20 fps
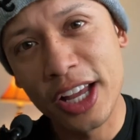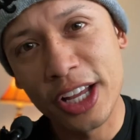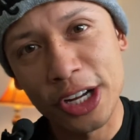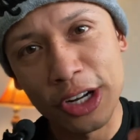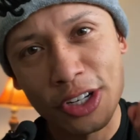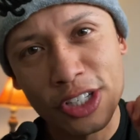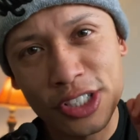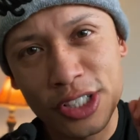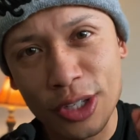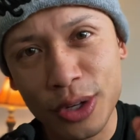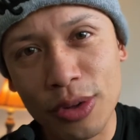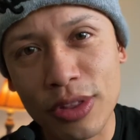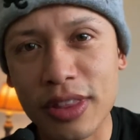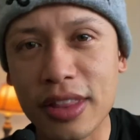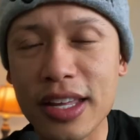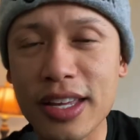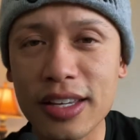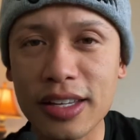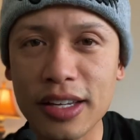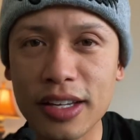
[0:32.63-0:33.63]
You're still
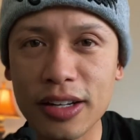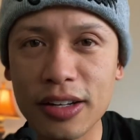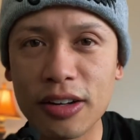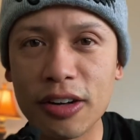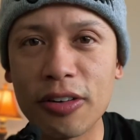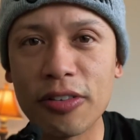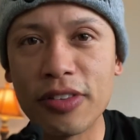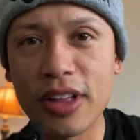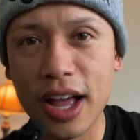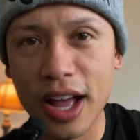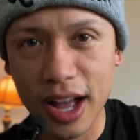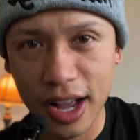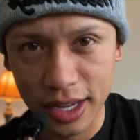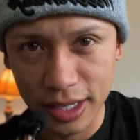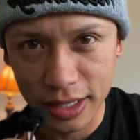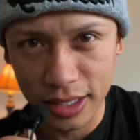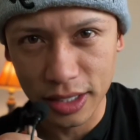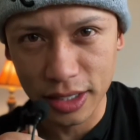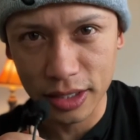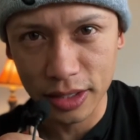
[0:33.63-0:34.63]
thinking of that
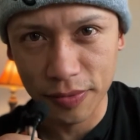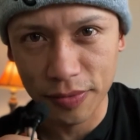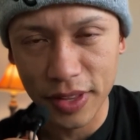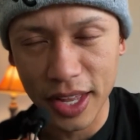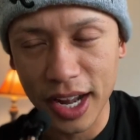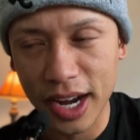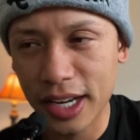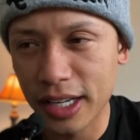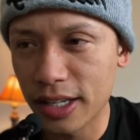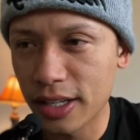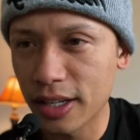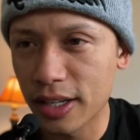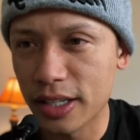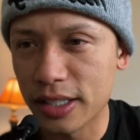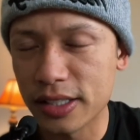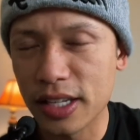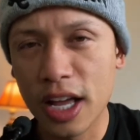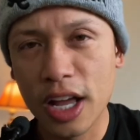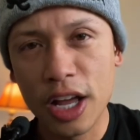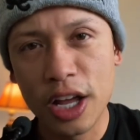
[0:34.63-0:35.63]
idea. That idea
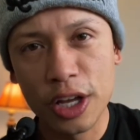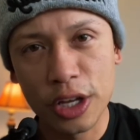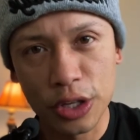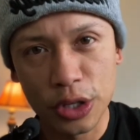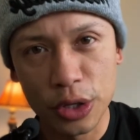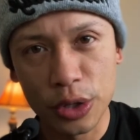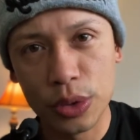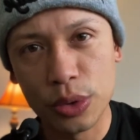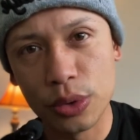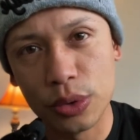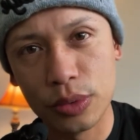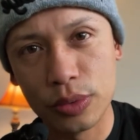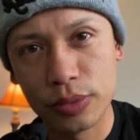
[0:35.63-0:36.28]
is you